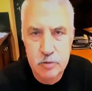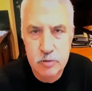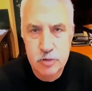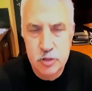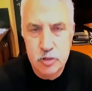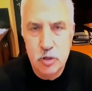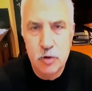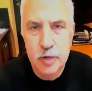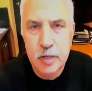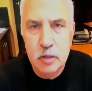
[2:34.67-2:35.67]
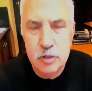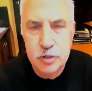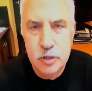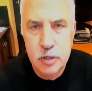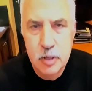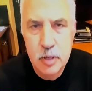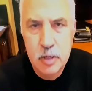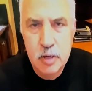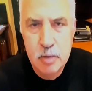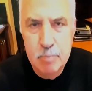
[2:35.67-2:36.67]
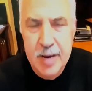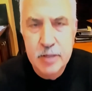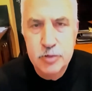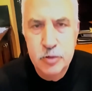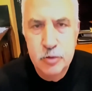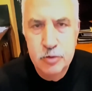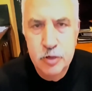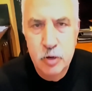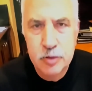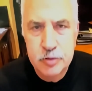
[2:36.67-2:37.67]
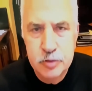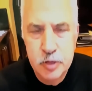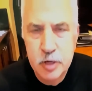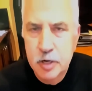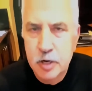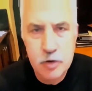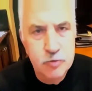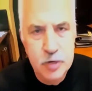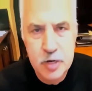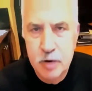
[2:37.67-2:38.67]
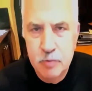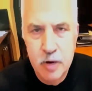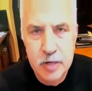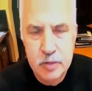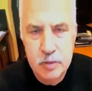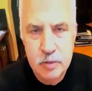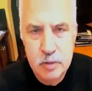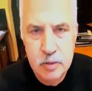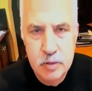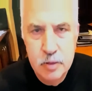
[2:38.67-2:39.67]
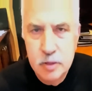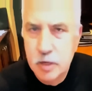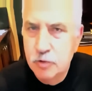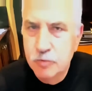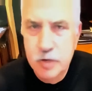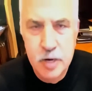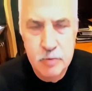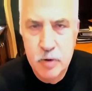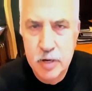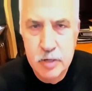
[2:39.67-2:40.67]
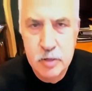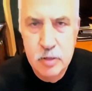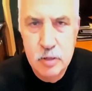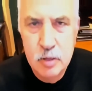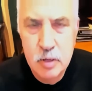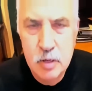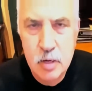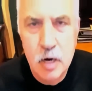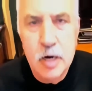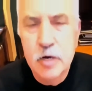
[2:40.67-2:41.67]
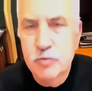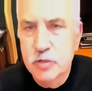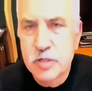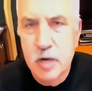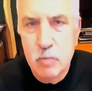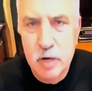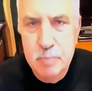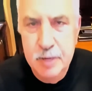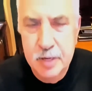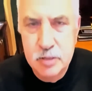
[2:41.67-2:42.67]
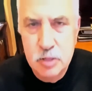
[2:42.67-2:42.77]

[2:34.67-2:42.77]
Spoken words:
just learned English. And my answer, Joe, is country not right. Country not right. Our country's not right because